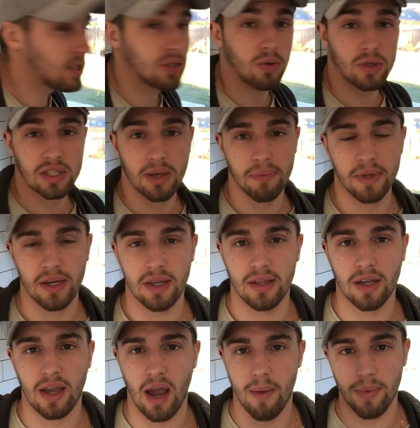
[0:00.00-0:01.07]
I saw something in
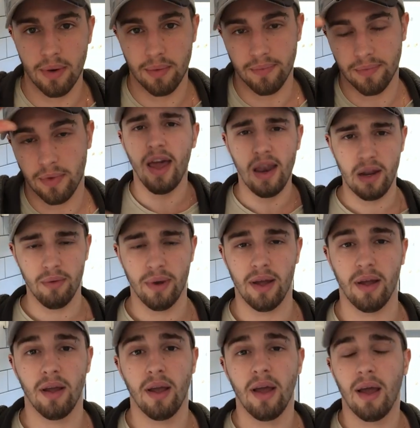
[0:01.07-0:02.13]
the camera.
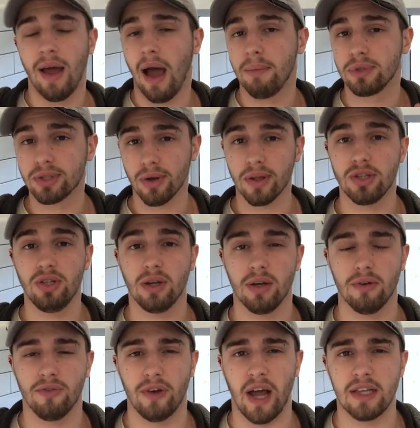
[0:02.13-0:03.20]
Anyway, I'm sure that you
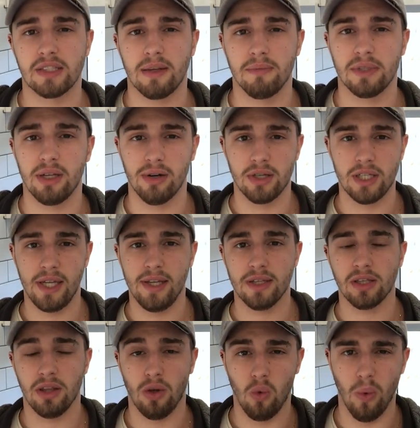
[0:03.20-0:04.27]
can find some
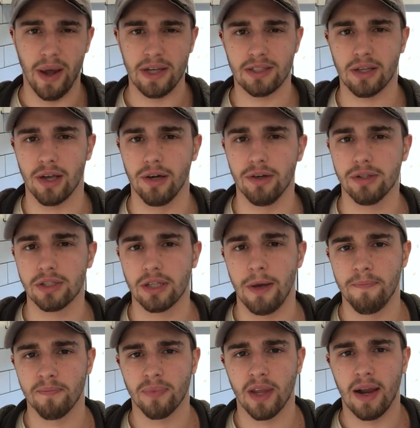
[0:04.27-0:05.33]
Sarracenias on the west coast,
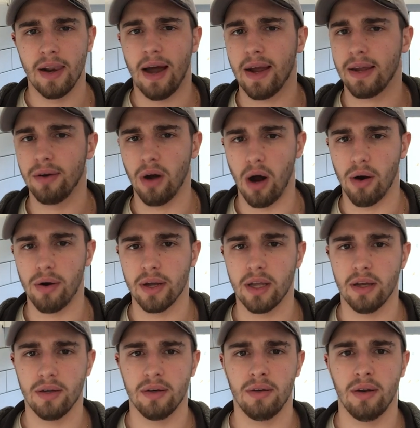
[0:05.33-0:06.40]
like in
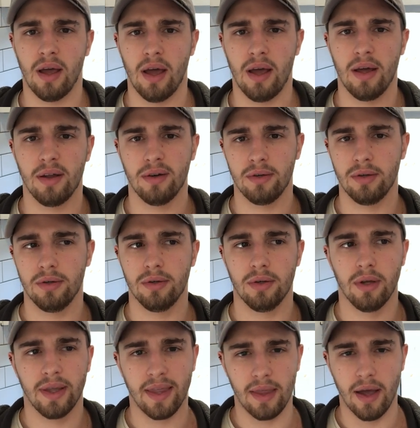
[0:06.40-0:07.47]
Oregon and
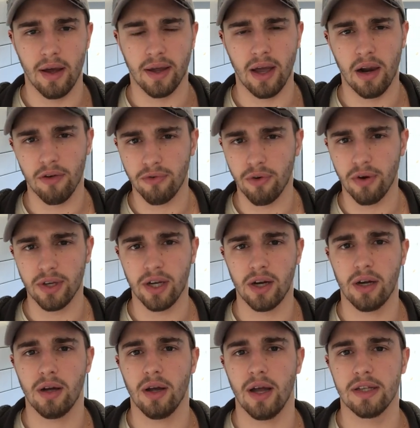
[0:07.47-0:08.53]
uh,
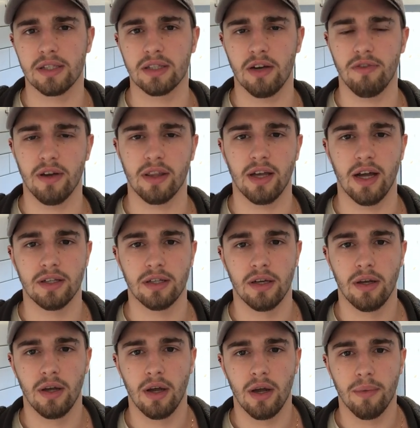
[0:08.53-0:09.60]
California and stuff like that
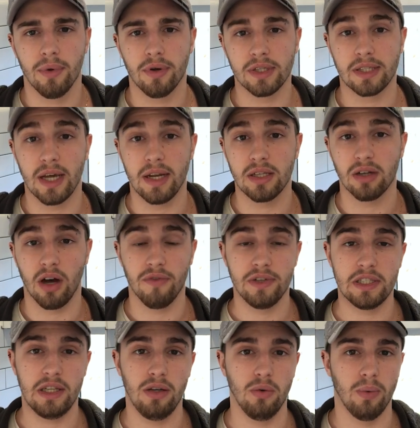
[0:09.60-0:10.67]
because that is
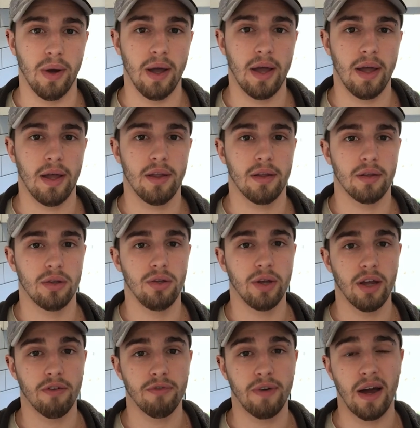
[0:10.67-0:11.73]
obviously where you
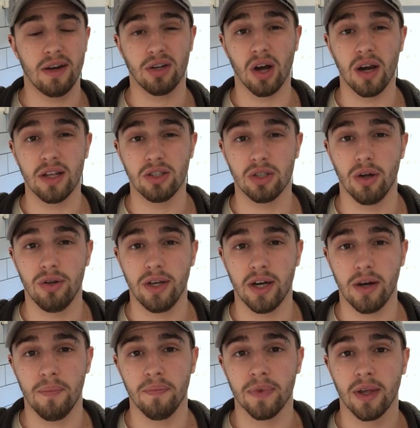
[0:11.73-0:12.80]
can find
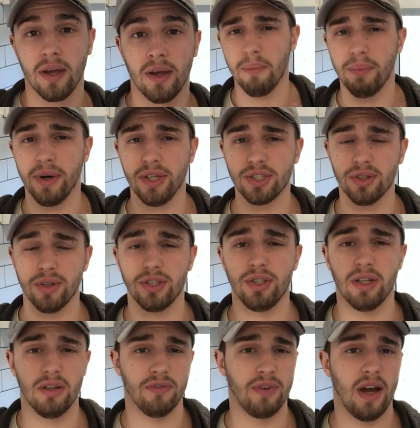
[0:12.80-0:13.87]
Darlingtonia. I'm pretty sure that
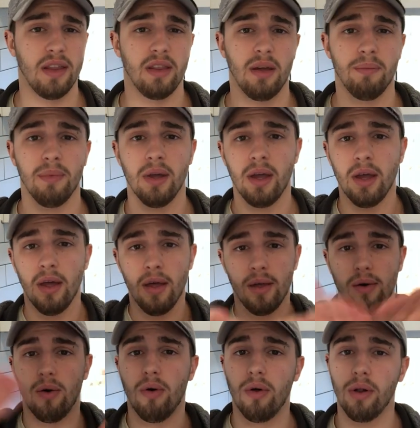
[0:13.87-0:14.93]
you can find them
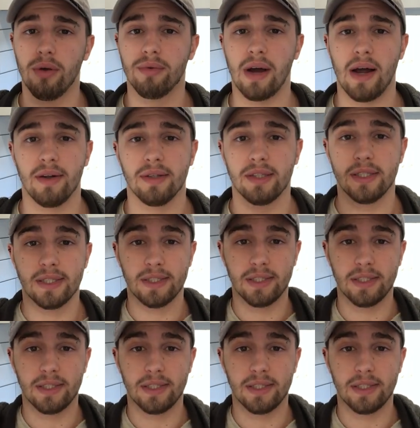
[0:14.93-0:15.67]
all around